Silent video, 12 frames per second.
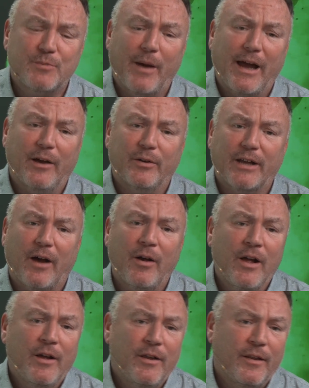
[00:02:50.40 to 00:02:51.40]
Mail. Now,
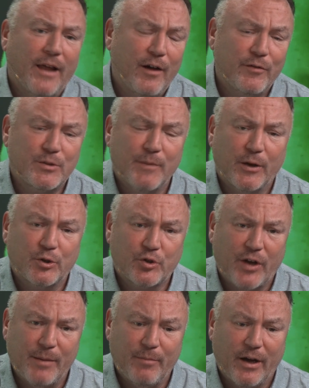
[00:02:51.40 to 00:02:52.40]
Elvis Mail's
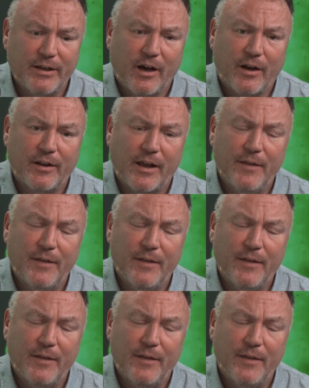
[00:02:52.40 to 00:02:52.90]
trained by a yard